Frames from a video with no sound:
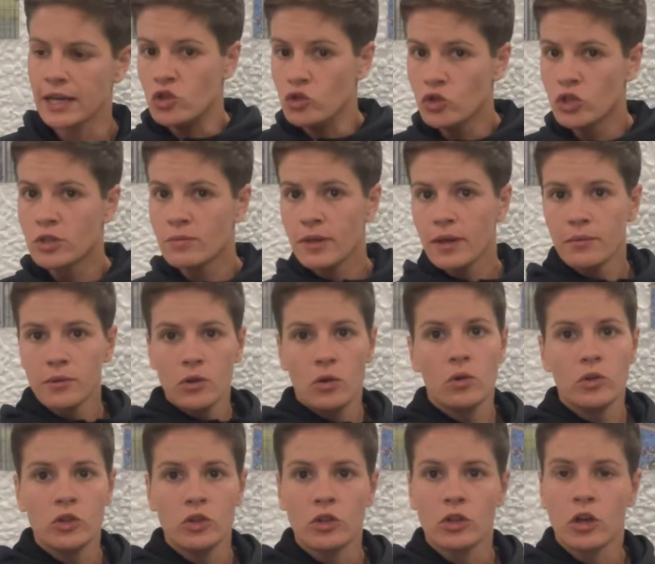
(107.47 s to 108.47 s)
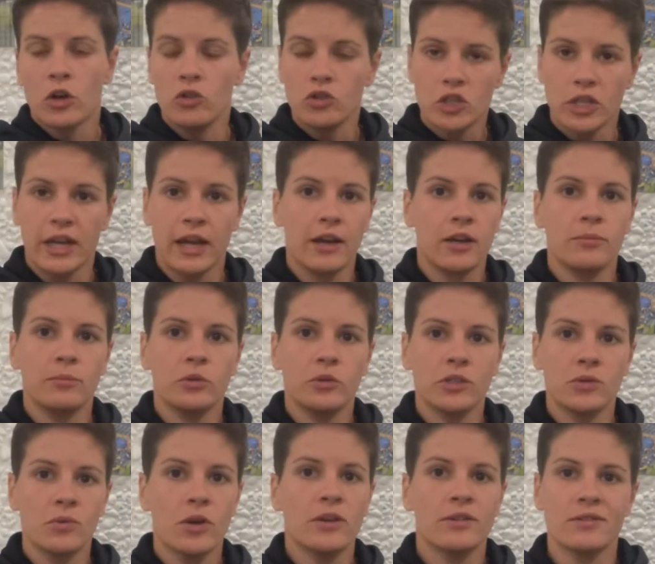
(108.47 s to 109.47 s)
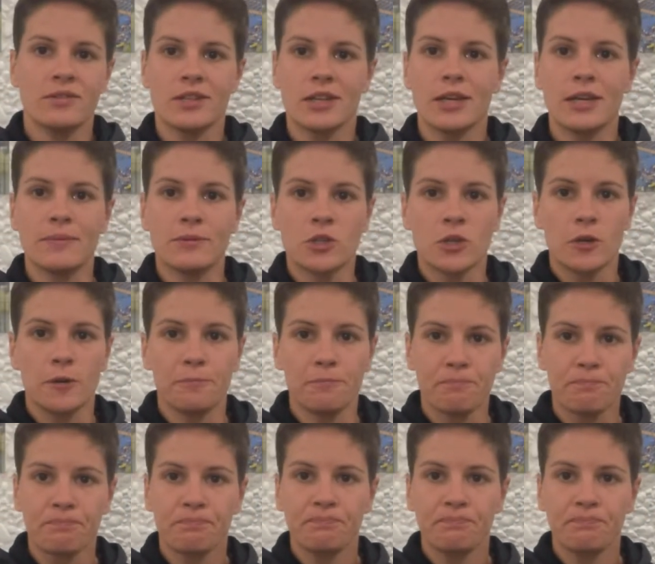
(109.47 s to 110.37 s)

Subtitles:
you should be able to hold your coach accountable as well and say, so